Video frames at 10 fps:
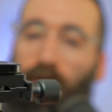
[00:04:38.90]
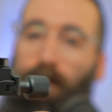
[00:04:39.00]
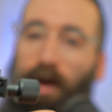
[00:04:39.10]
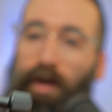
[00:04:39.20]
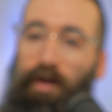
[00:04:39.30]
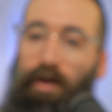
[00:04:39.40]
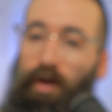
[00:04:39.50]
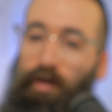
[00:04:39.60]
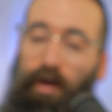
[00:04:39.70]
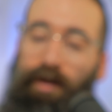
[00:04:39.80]
you might,
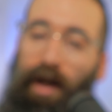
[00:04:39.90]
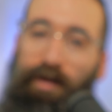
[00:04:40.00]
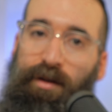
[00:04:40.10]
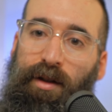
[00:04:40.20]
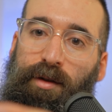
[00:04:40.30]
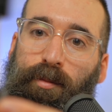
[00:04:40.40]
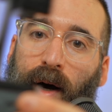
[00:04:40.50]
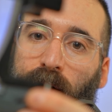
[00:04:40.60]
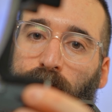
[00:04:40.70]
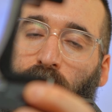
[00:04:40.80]
attach this
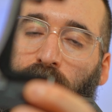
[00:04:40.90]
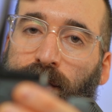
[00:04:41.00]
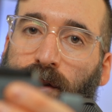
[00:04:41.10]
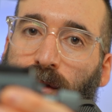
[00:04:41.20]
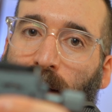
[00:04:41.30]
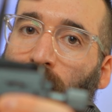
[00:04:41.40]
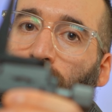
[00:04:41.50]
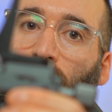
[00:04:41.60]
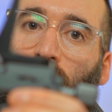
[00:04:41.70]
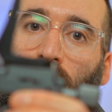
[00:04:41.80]
bottom part to your
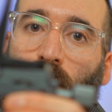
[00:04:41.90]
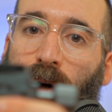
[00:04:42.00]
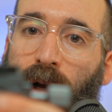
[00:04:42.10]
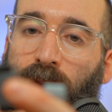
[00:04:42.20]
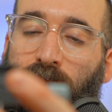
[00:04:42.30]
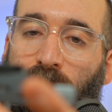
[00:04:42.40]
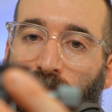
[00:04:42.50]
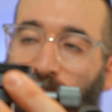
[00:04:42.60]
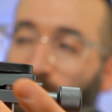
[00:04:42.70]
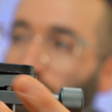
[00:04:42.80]
camera or anything
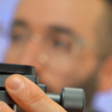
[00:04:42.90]
else that you're